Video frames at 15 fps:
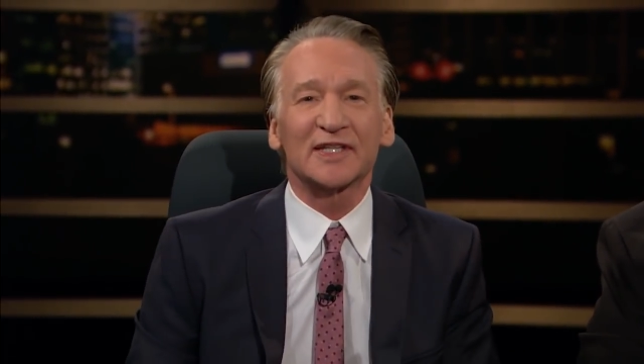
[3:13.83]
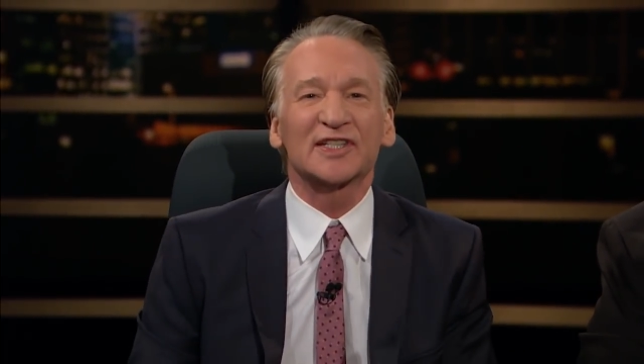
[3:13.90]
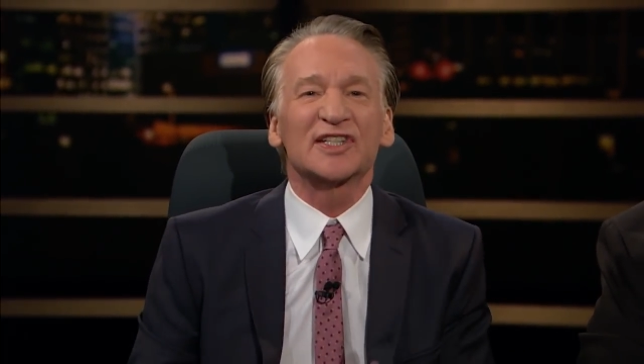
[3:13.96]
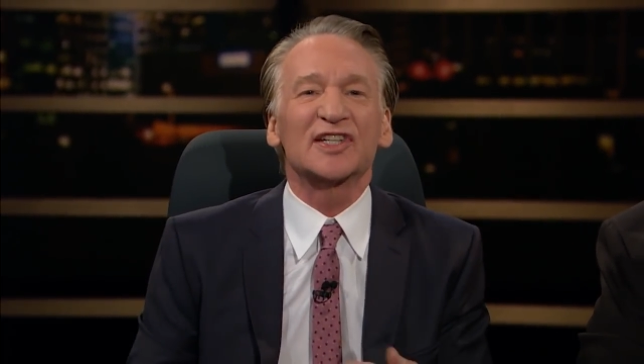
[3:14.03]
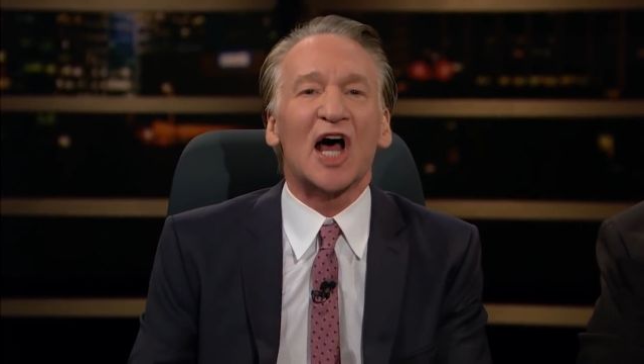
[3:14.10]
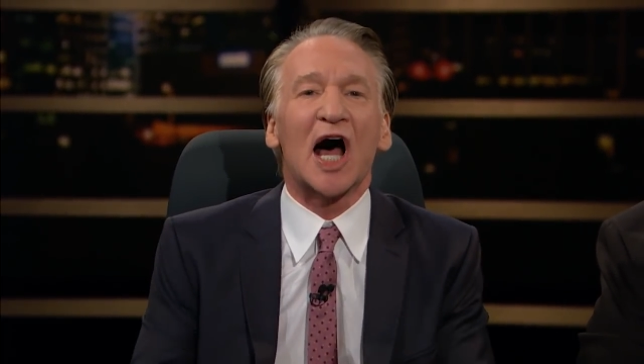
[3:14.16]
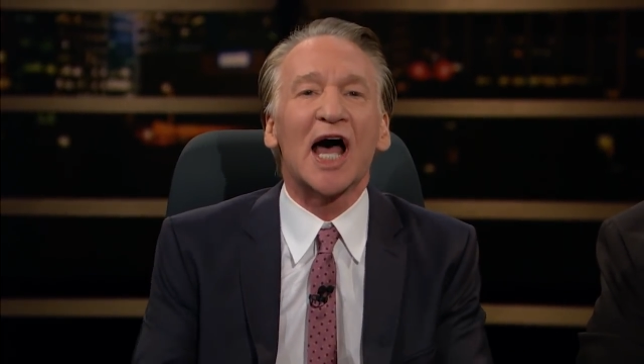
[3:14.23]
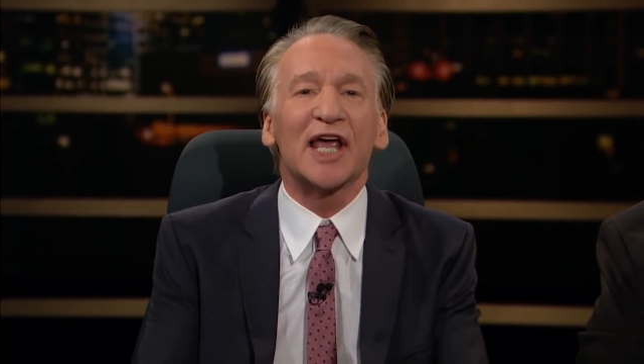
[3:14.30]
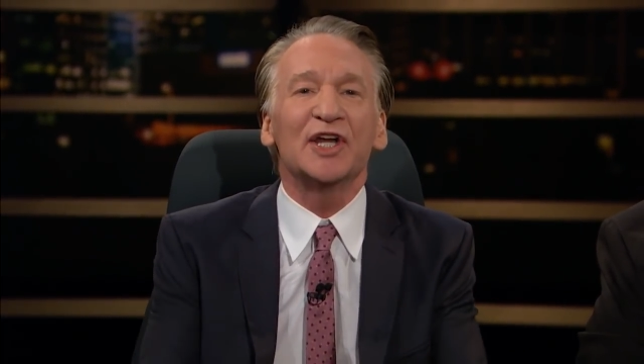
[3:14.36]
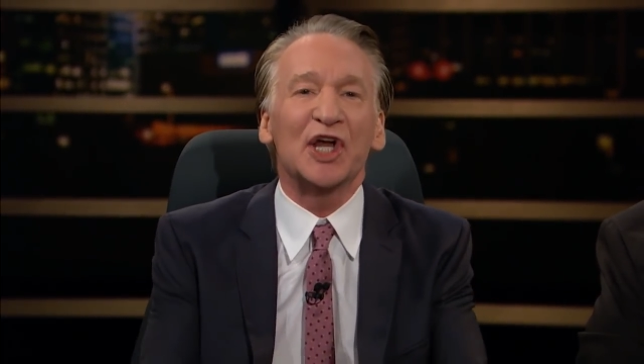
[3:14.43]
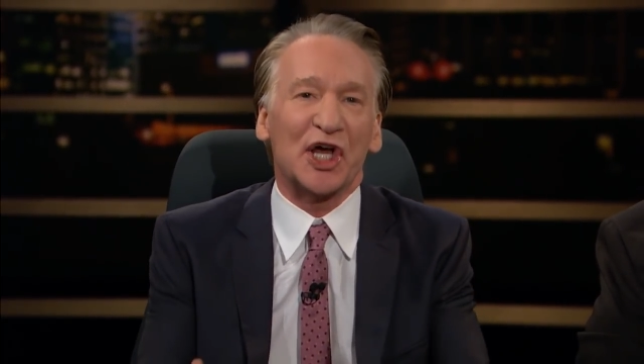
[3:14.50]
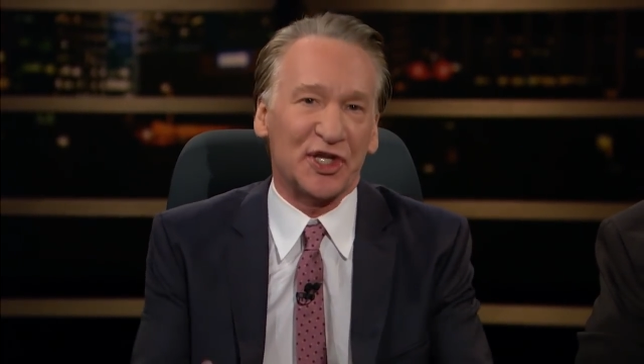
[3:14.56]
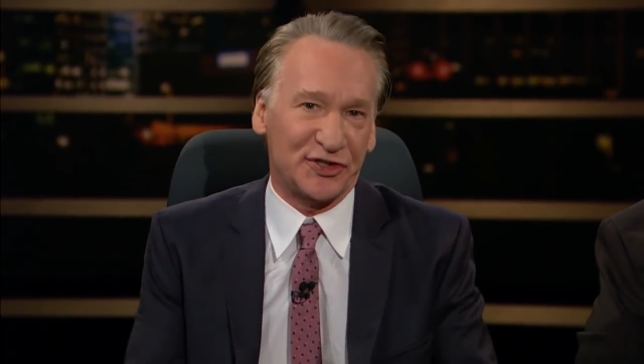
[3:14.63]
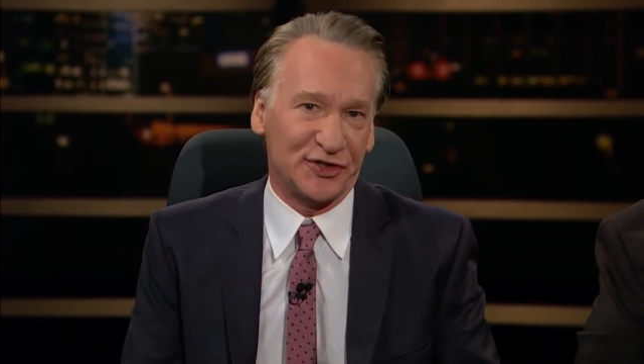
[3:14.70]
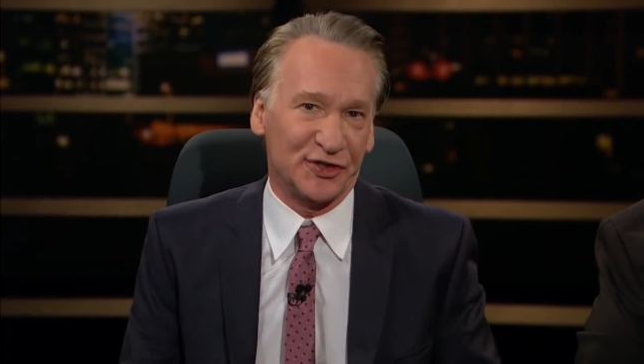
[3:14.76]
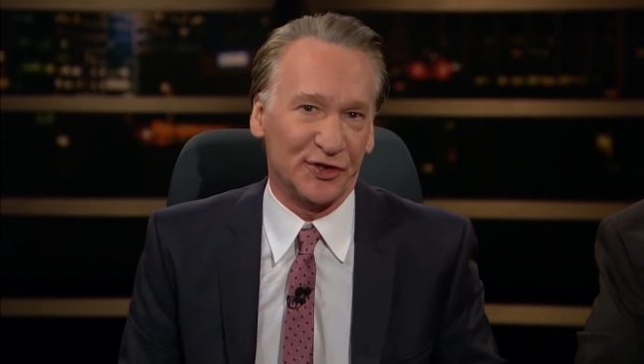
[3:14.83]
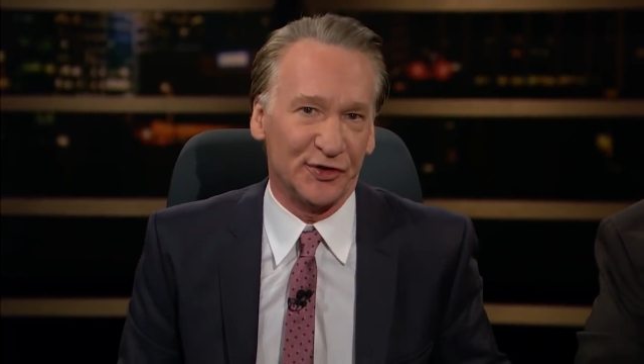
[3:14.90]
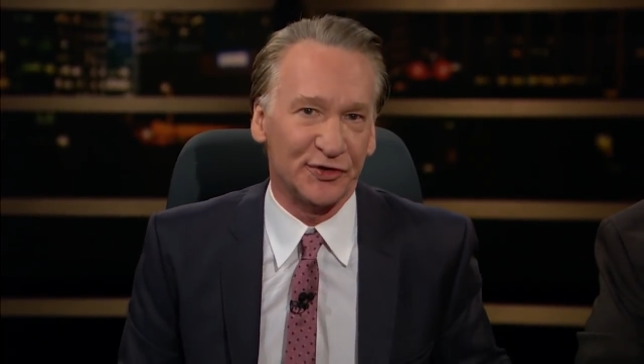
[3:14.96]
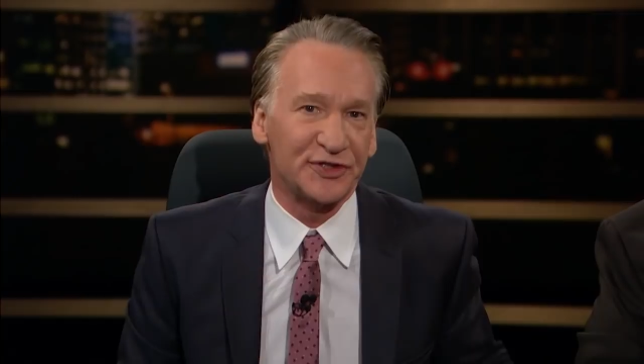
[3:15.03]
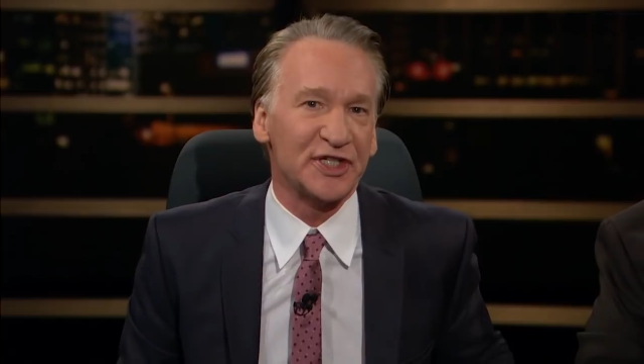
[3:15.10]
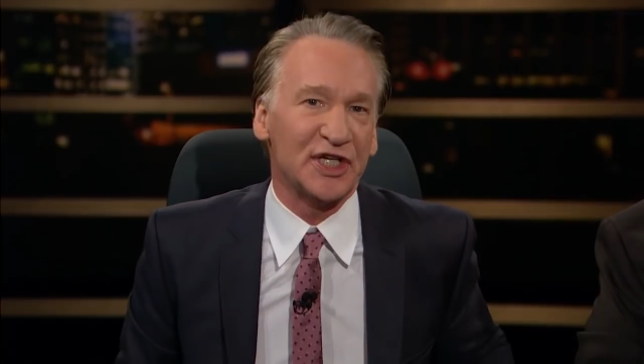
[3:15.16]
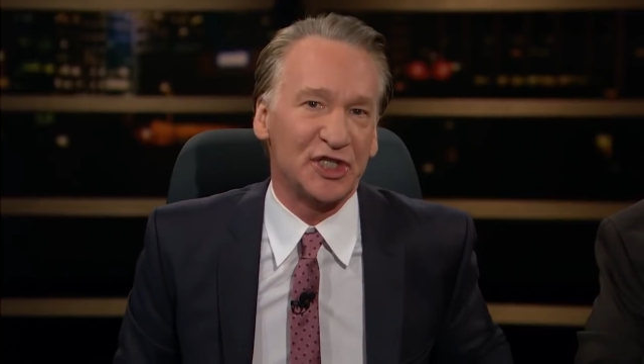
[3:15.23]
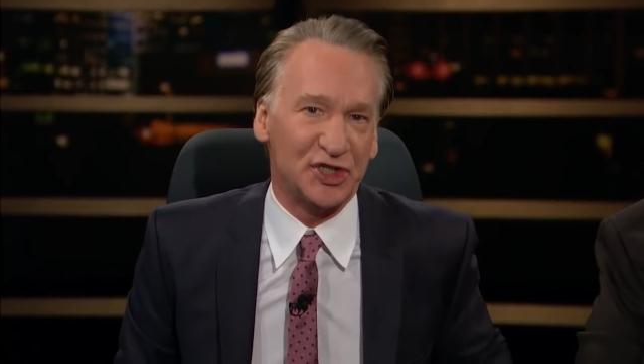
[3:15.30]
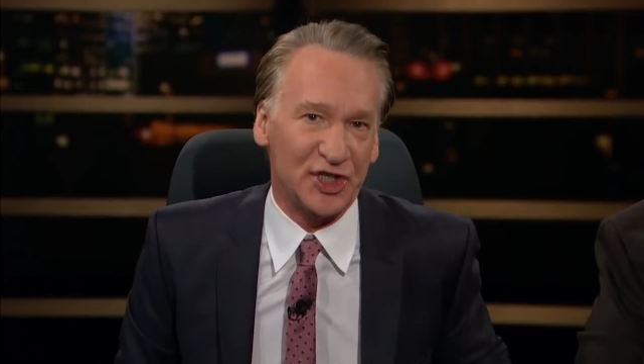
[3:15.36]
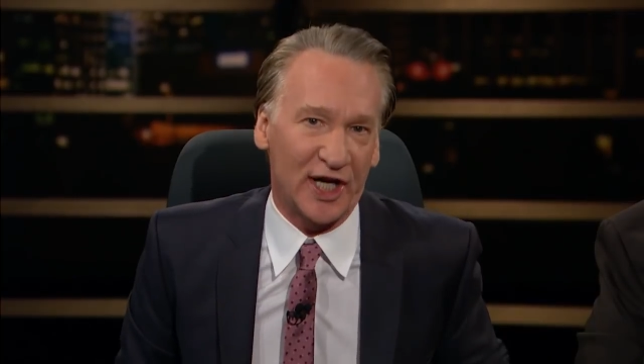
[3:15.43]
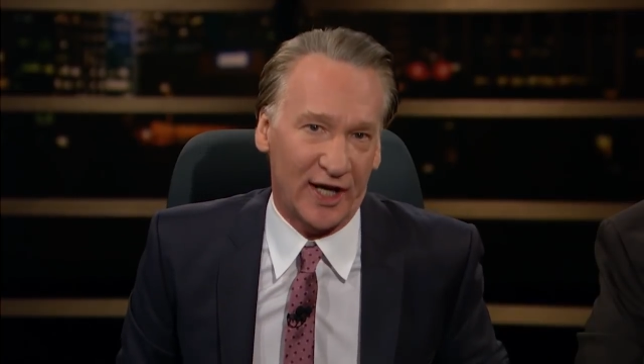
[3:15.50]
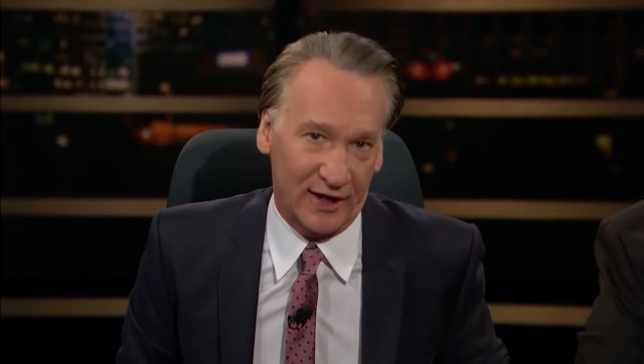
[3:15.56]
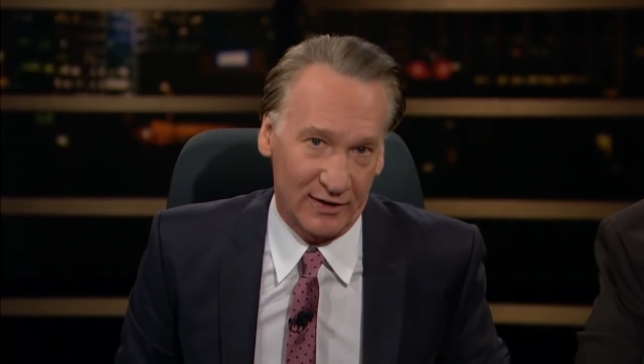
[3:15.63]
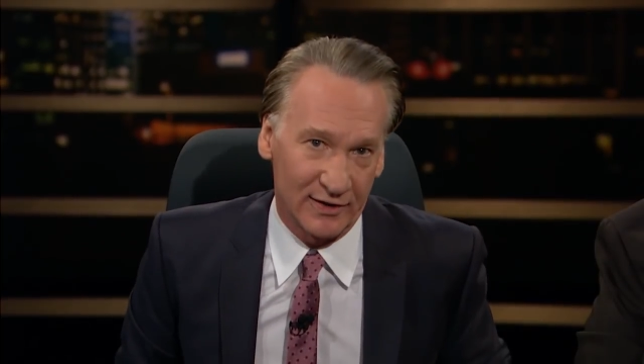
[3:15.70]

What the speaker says: side hustle, teaching.